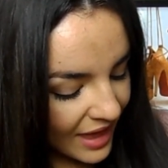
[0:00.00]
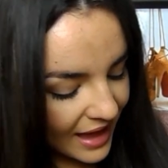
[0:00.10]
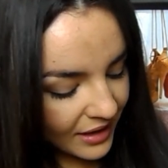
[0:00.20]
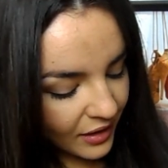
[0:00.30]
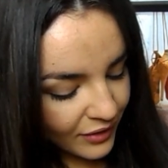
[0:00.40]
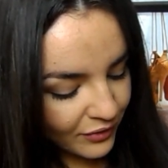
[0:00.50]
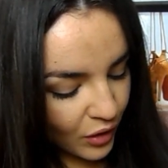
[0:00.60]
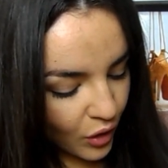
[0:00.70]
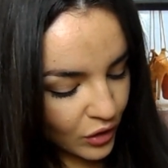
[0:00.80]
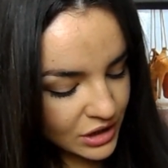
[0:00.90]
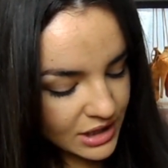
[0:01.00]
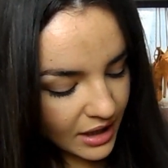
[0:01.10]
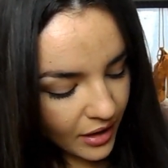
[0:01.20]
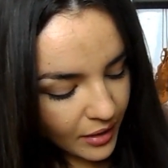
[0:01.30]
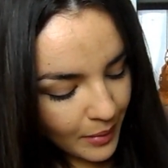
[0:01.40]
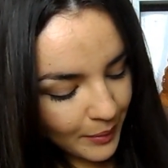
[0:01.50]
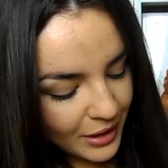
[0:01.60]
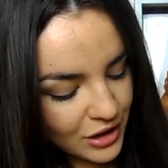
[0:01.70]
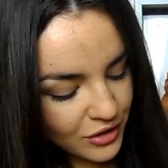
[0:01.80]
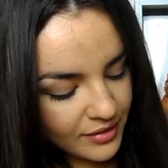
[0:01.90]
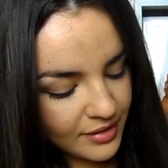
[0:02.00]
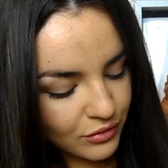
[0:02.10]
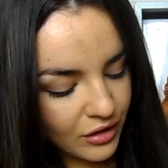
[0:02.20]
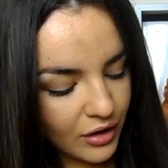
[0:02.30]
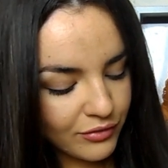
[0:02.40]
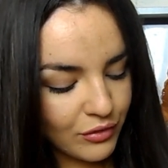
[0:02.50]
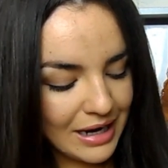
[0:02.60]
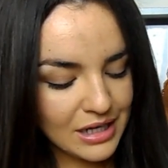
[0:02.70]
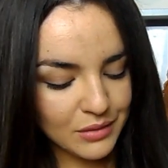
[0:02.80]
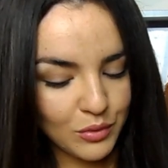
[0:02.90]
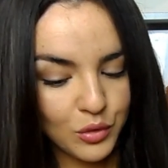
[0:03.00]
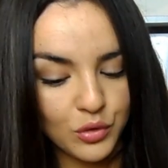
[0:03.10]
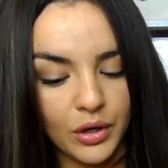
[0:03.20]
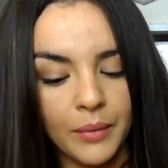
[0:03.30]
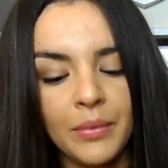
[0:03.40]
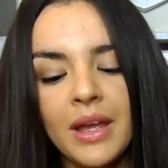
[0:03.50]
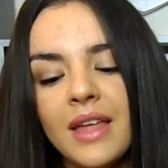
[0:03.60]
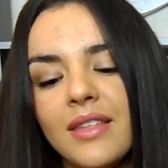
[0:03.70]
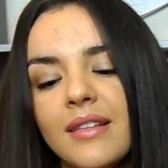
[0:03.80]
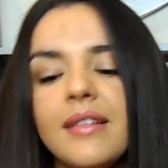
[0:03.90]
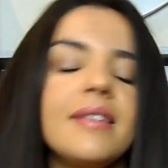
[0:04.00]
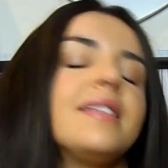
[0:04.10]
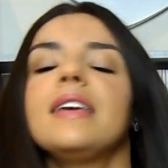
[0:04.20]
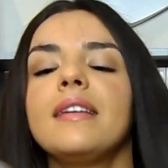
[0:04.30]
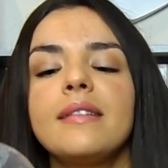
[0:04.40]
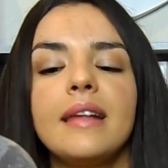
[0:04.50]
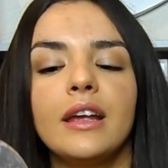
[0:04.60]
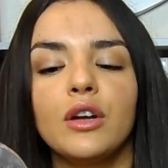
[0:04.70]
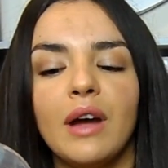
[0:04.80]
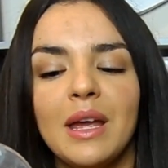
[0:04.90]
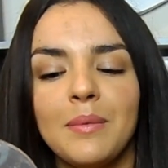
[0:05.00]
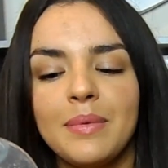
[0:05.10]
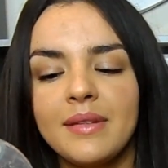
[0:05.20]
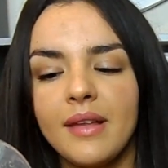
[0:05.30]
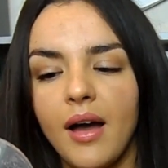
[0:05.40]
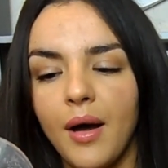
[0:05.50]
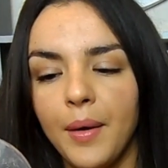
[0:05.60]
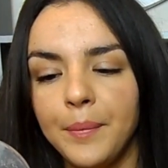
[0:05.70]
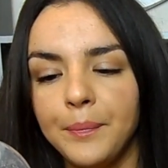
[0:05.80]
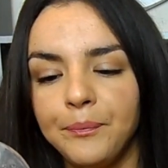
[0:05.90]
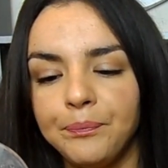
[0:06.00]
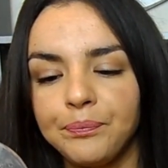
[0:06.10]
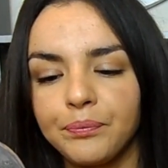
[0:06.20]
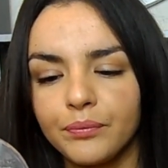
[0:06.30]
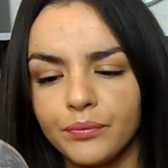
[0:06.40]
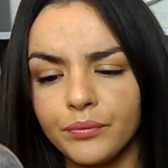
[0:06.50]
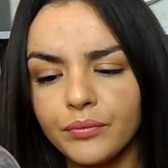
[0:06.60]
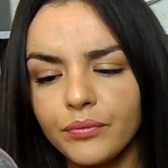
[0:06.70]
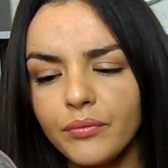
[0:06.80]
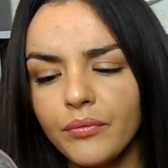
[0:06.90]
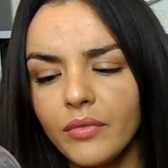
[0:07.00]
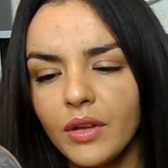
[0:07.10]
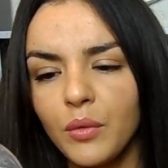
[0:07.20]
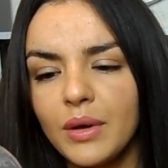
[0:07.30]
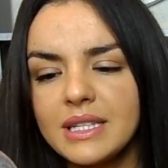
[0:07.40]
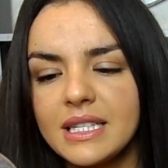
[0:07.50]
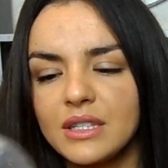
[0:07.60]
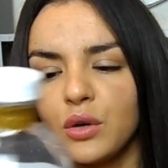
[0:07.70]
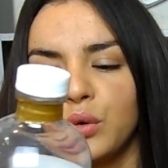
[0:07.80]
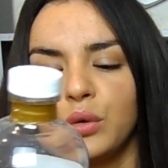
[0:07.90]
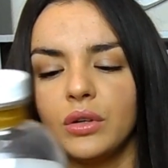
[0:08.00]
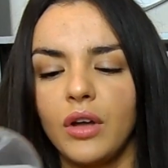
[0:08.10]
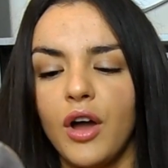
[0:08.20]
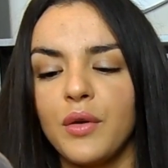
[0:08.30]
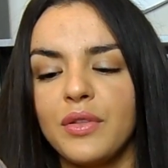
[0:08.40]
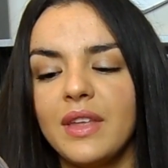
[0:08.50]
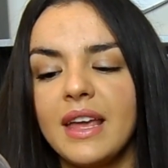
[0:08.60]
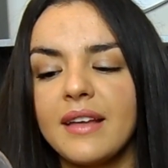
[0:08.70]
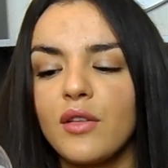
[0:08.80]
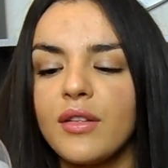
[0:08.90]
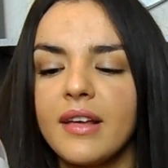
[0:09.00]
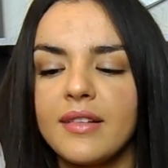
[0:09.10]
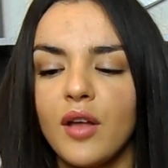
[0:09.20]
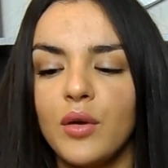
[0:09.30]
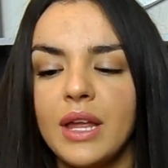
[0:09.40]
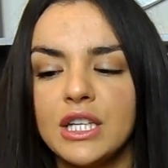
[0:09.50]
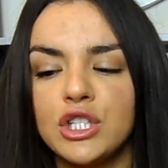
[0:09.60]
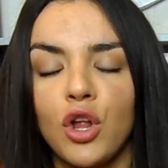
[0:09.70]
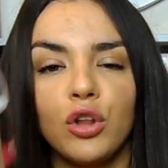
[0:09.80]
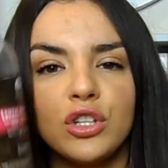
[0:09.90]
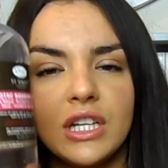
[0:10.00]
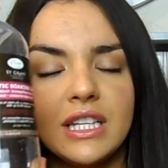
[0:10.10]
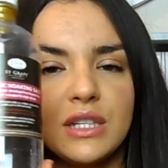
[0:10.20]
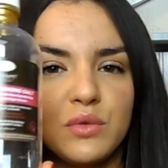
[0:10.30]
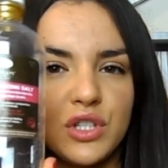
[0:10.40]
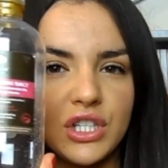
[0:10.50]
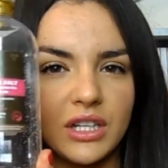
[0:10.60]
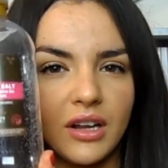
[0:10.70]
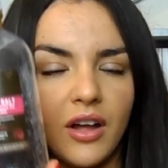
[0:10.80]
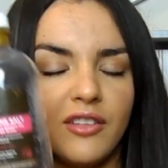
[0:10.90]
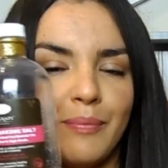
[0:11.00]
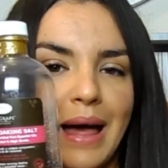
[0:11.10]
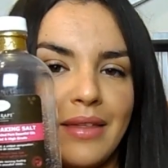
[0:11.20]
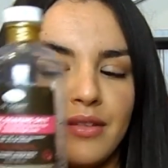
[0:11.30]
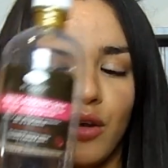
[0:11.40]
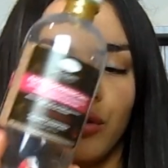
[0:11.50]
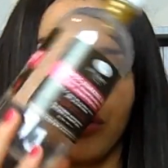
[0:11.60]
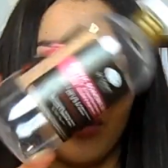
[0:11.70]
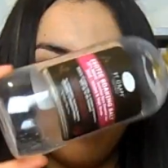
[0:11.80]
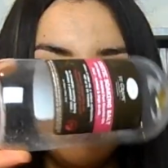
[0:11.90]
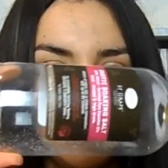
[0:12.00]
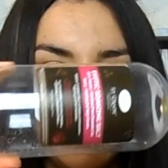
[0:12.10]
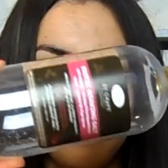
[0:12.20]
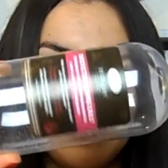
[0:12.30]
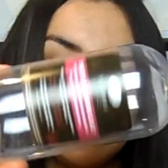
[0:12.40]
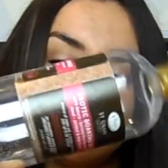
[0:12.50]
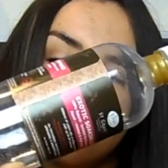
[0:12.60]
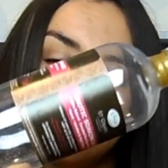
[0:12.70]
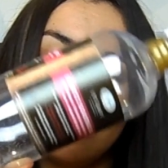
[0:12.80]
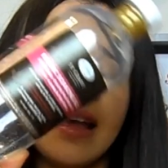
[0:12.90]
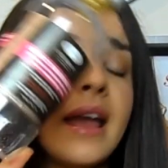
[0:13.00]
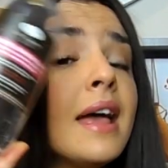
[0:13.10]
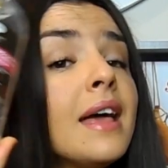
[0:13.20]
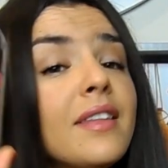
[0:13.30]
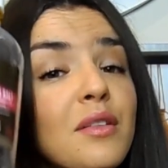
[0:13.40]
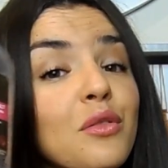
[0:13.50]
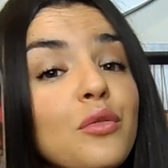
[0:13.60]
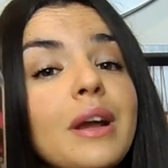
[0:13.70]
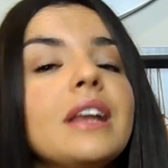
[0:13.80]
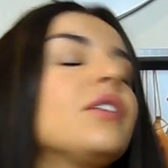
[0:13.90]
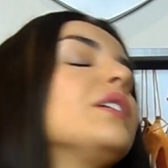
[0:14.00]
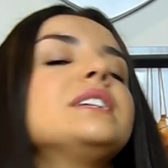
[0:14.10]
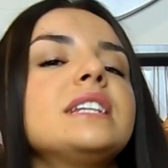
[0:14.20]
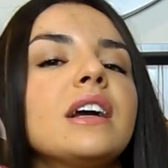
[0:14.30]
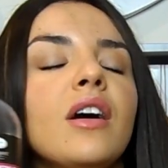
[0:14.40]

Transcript: Then I've got, um, I'm going to do this in a kind of random order. This is the Scent Grapes um, what is this called? Oh, the exotic soaking salt, and this was just a kind of bath salt, completely empty as you can see. This was really nice.